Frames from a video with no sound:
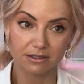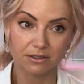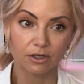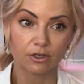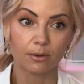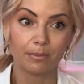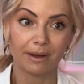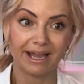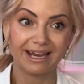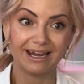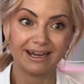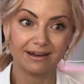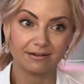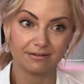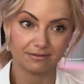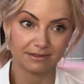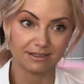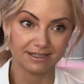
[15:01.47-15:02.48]
is going to buy
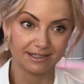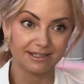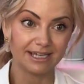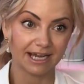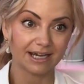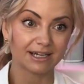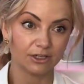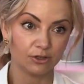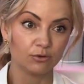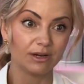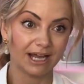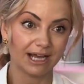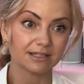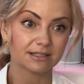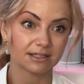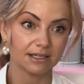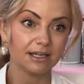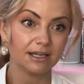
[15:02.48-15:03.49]
get you
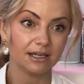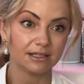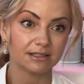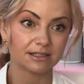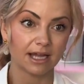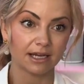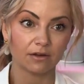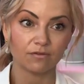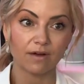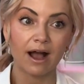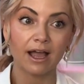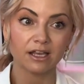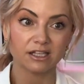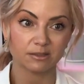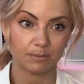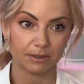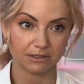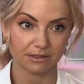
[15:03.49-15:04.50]
less leads than if I
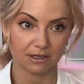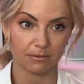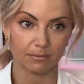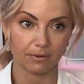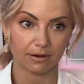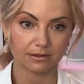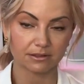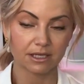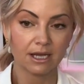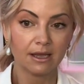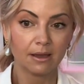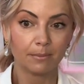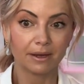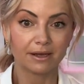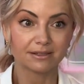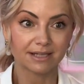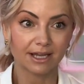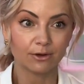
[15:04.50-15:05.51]
spend ten bucks,
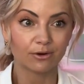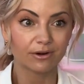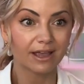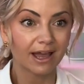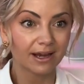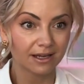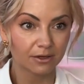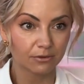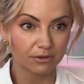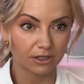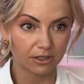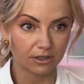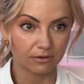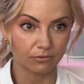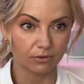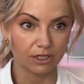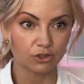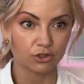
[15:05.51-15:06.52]
because I organically
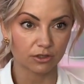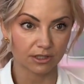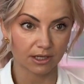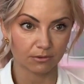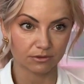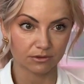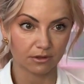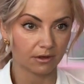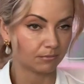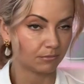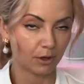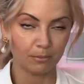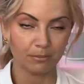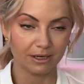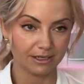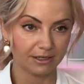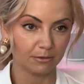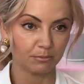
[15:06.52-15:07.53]
reach a thousand, a
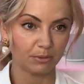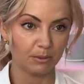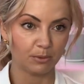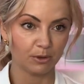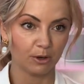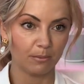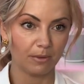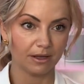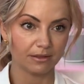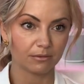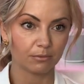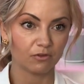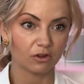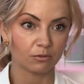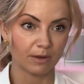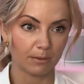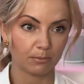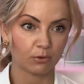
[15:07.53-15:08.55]
million people a month
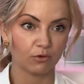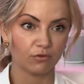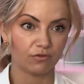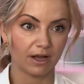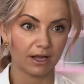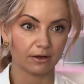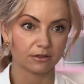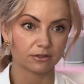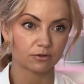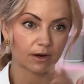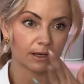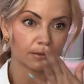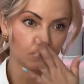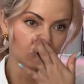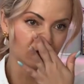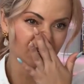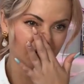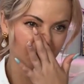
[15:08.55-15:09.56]
with my profiles, right?
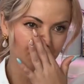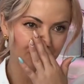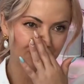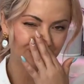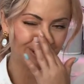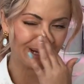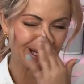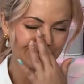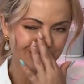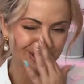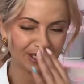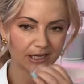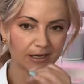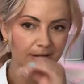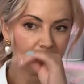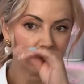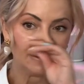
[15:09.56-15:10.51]
More than a million, actually.